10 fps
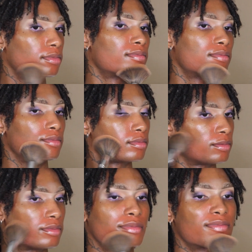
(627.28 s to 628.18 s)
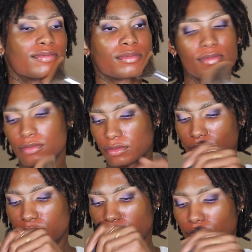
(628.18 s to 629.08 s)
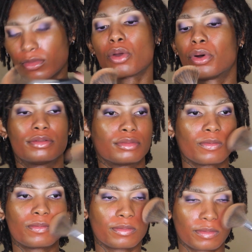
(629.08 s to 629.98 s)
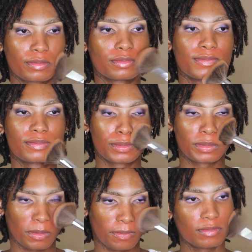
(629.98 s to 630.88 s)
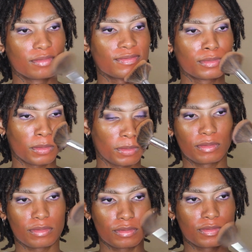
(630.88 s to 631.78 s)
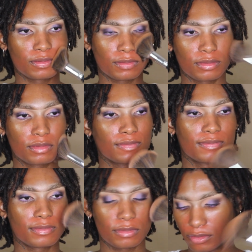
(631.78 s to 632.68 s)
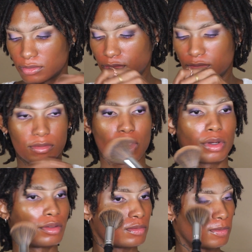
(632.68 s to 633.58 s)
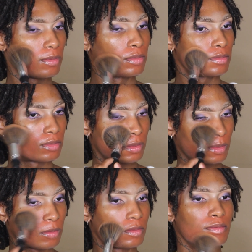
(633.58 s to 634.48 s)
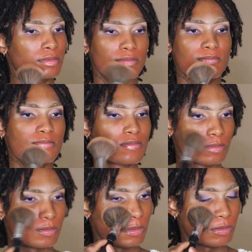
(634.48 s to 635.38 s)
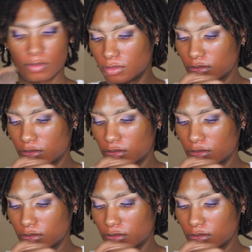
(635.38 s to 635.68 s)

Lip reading: And yeah, I believe Jackie like pretty much explained it to also just like make your makeup last a little bit longer. So,